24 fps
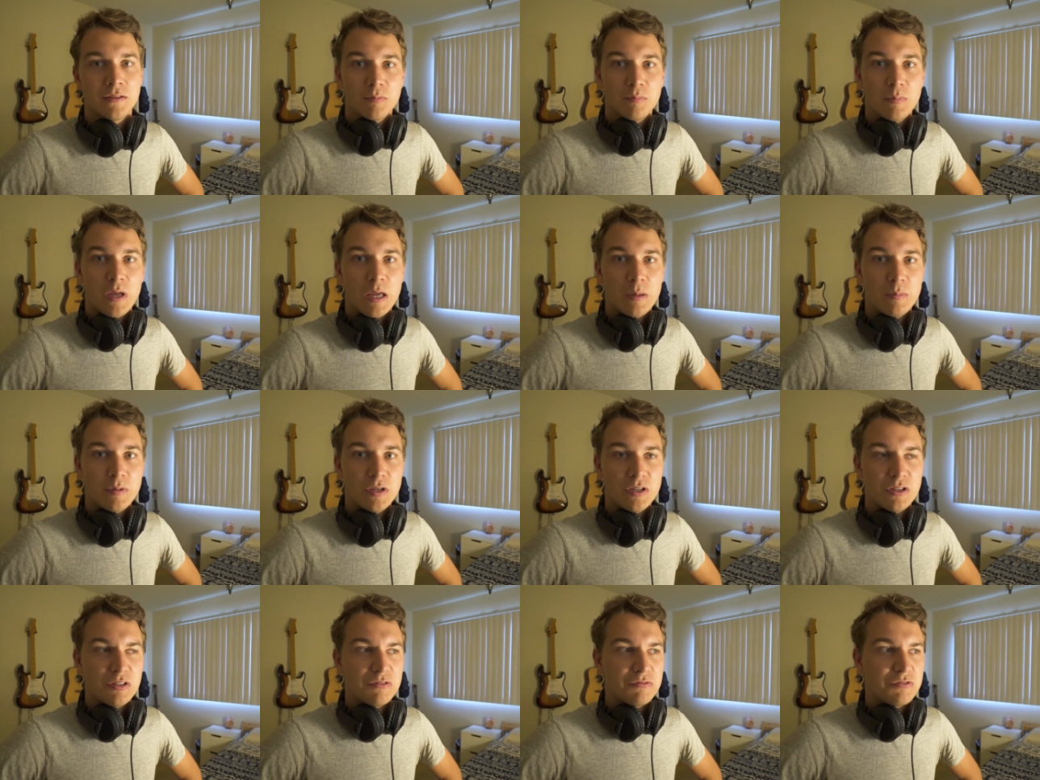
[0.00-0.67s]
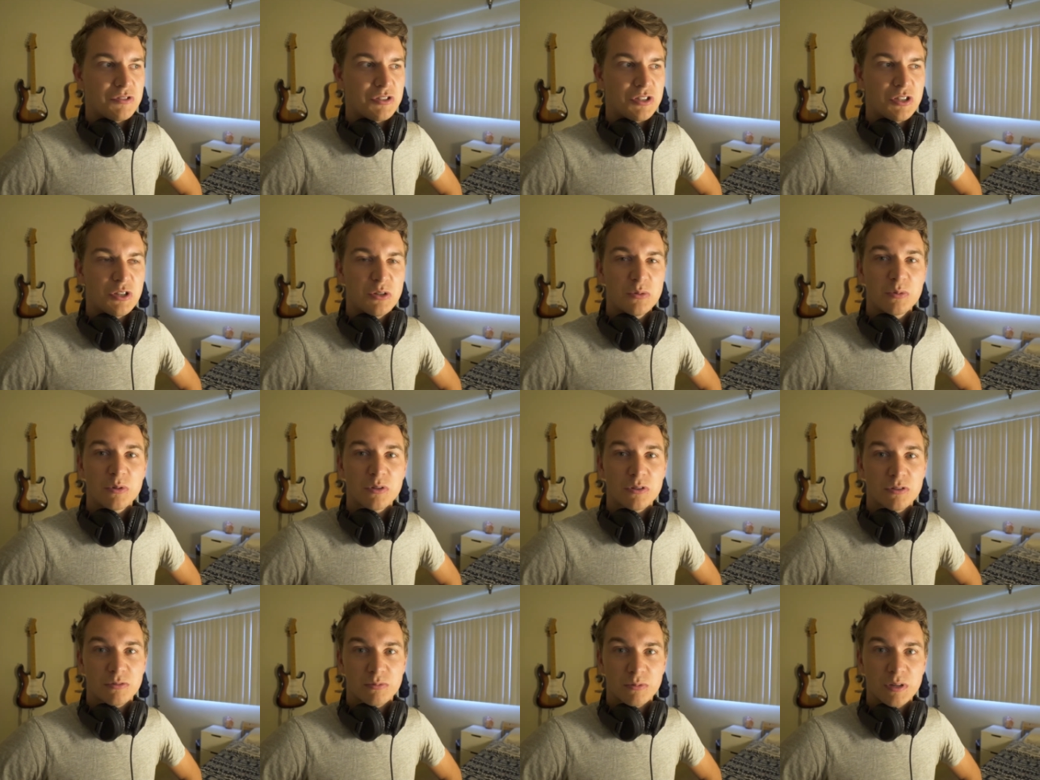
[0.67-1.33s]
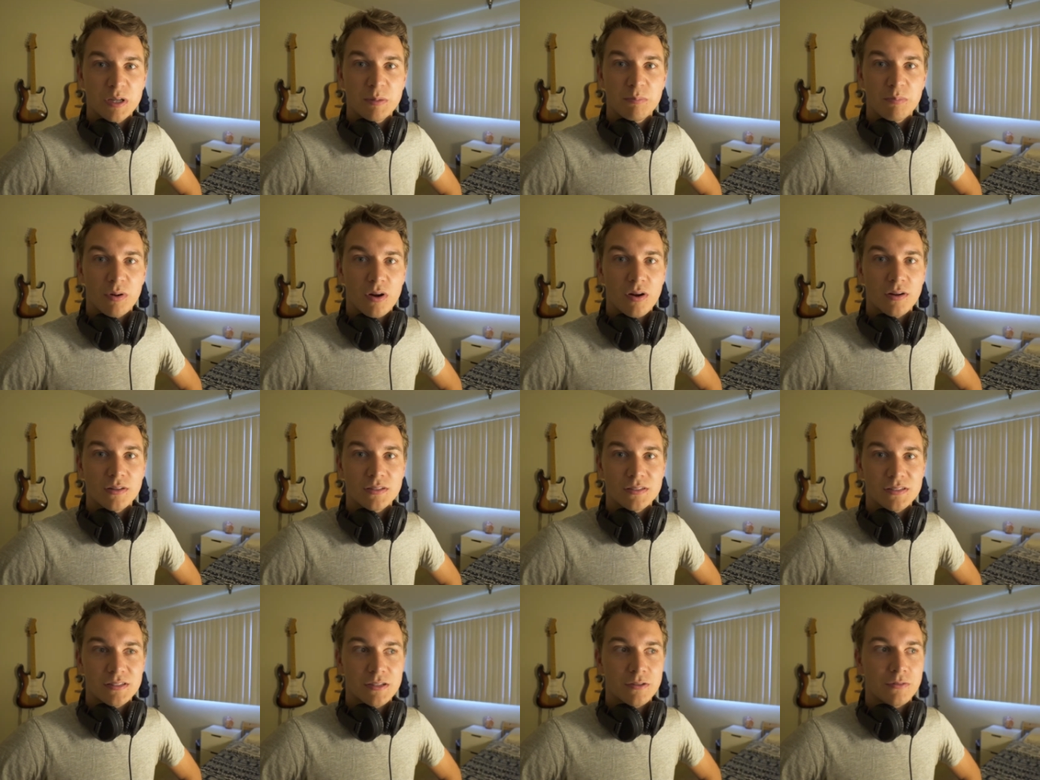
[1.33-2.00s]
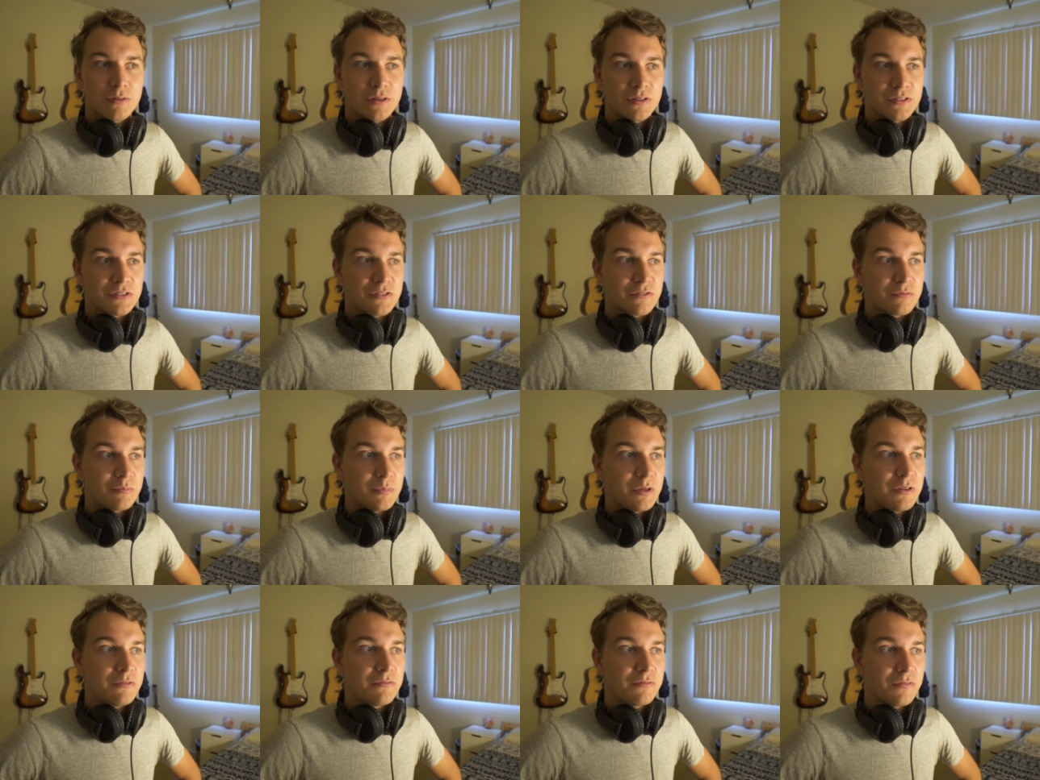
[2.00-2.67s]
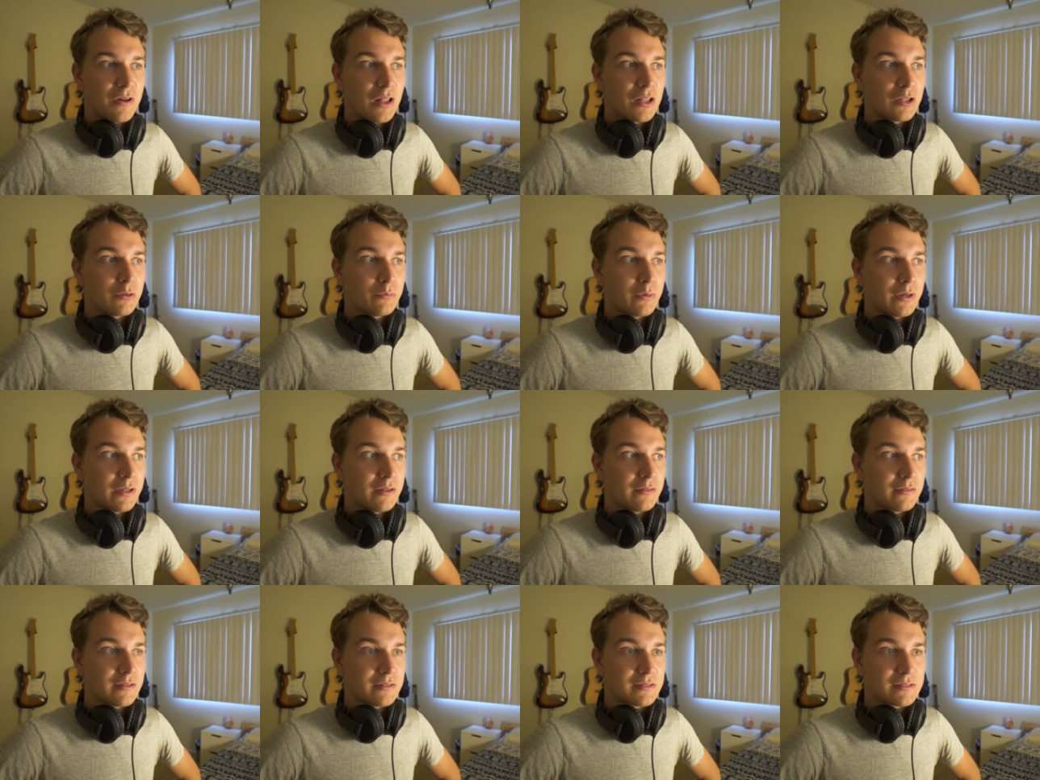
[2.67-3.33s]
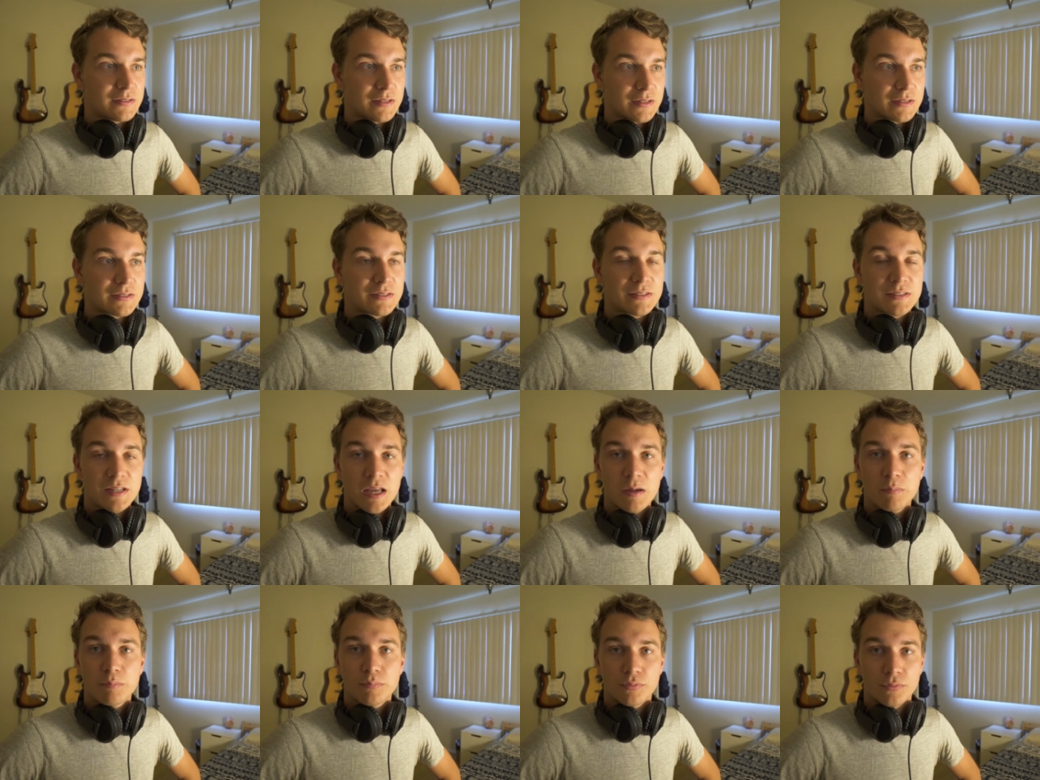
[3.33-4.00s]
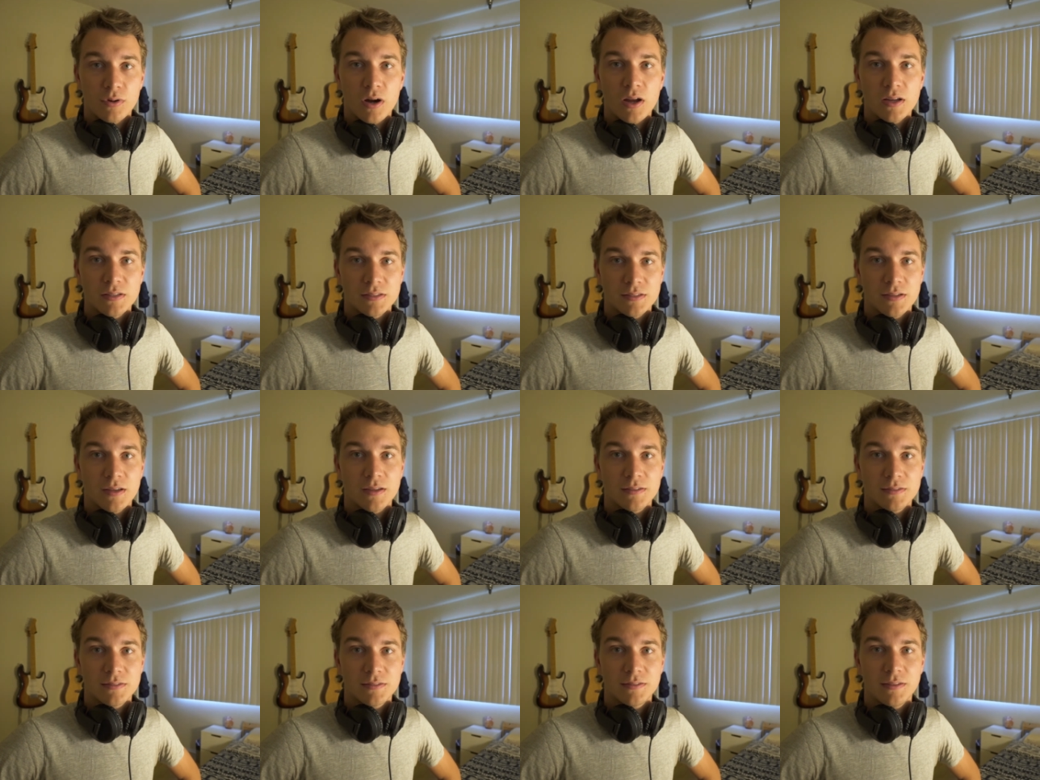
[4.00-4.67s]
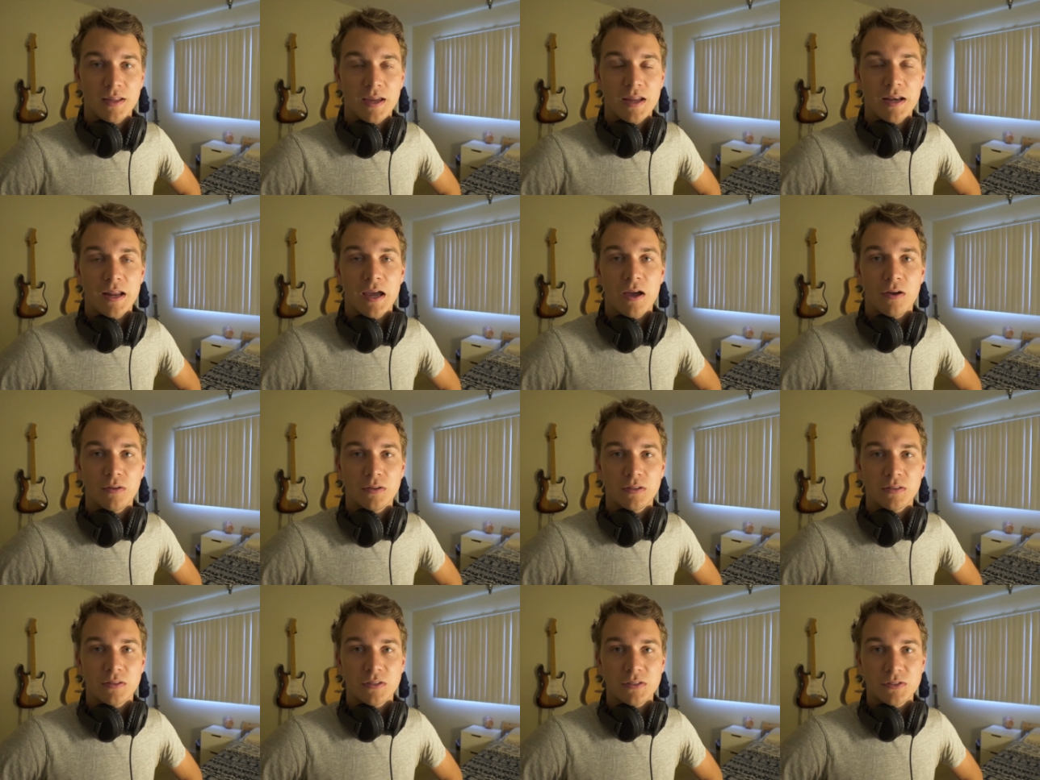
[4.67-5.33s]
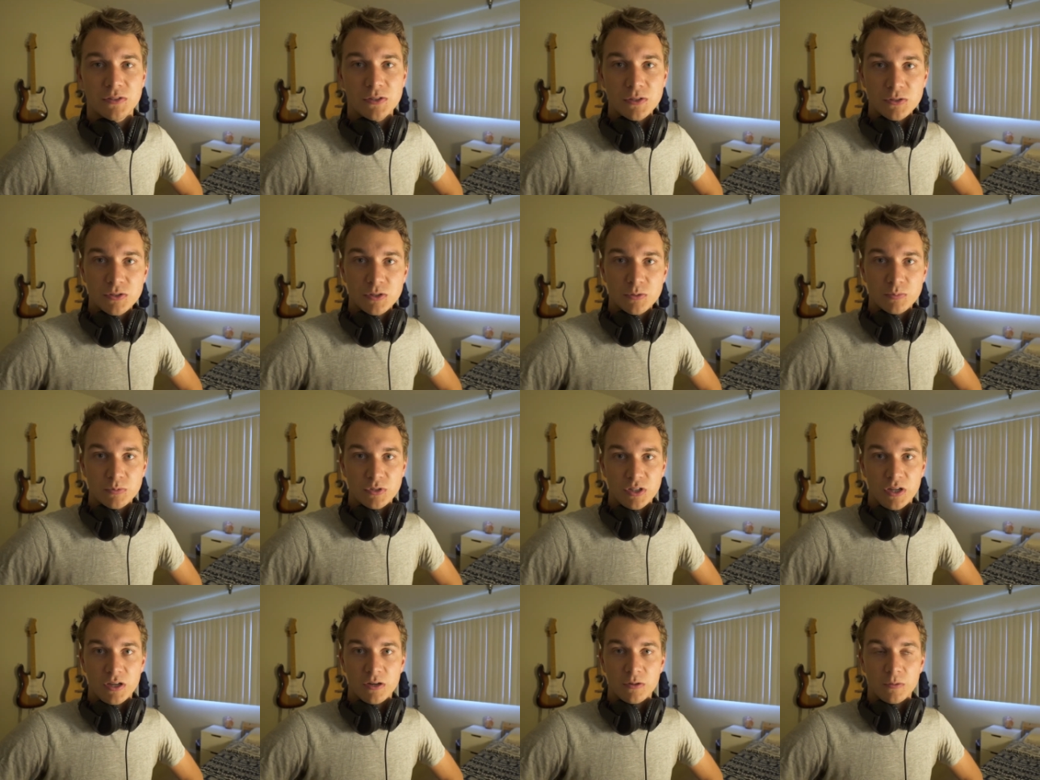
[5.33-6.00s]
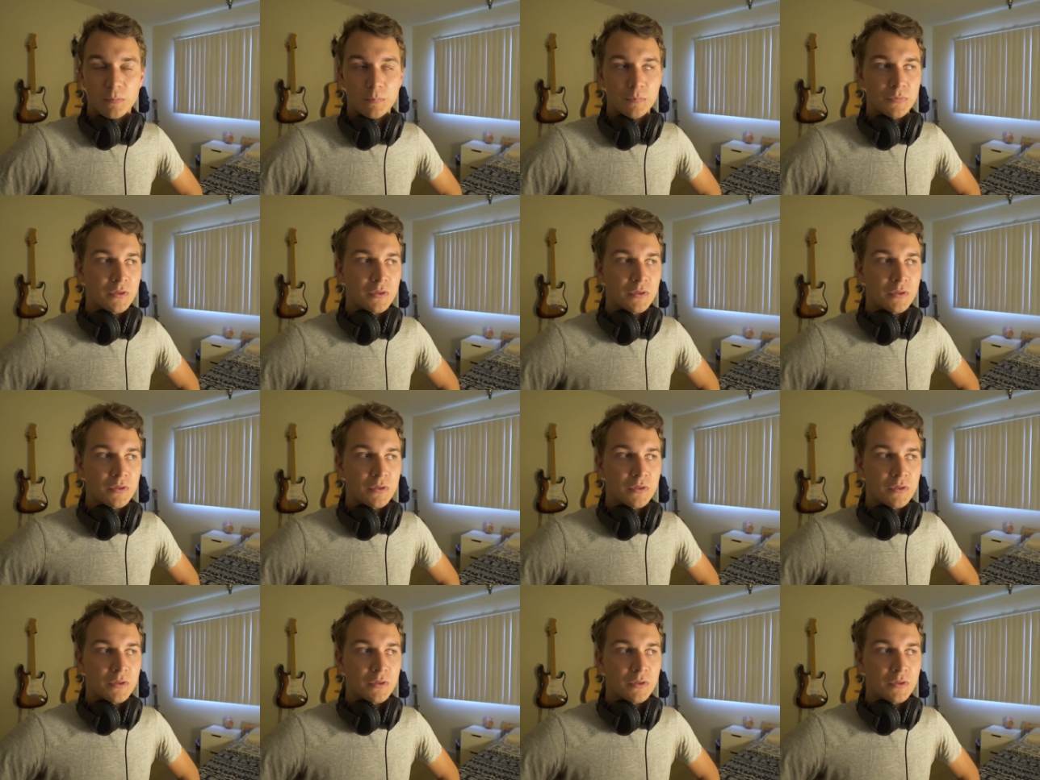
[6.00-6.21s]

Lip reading: maybe 2 or 3 part series of me following the 6-step process laid out in this YouTube channel.